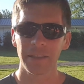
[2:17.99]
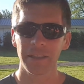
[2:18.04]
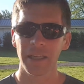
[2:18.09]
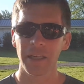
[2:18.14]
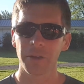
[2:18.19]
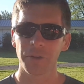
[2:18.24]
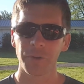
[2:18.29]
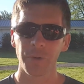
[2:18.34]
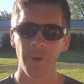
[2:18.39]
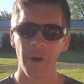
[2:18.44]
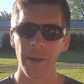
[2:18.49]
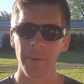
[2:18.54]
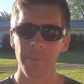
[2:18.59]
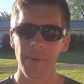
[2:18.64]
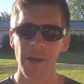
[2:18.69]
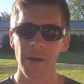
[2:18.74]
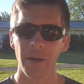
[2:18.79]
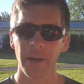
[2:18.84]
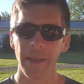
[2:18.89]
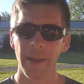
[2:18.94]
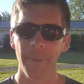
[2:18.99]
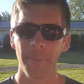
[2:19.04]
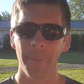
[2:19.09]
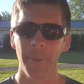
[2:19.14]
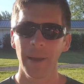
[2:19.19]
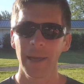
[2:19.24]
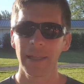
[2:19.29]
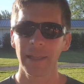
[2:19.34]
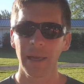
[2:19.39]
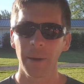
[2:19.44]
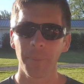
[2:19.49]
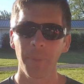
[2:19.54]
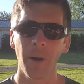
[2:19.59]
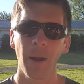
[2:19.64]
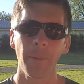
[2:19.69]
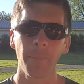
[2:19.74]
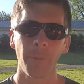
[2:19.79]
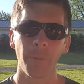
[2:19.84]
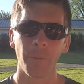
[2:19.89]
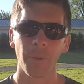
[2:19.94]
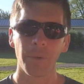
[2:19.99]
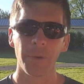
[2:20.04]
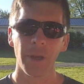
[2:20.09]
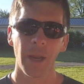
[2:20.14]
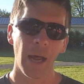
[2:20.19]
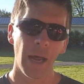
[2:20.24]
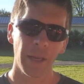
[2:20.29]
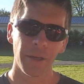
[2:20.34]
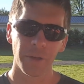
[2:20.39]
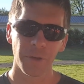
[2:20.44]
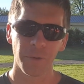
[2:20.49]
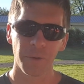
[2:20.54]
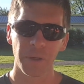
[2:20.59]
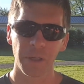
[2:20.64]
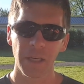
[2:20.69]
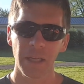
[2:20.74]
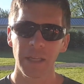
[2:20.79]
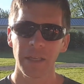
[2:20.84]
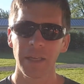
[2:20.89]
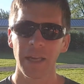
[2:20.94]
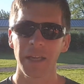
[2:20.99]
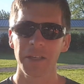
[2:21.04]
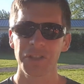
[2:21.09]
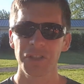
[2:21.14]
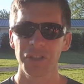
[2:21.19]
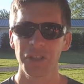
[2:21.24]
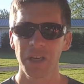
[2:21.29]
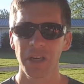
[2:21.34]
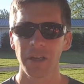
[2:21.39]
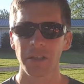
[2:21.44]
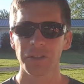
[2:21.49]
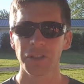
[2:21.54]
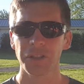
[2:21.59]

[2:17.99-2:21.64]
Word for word: I did a direct mail campaign that I probably will not do again next year.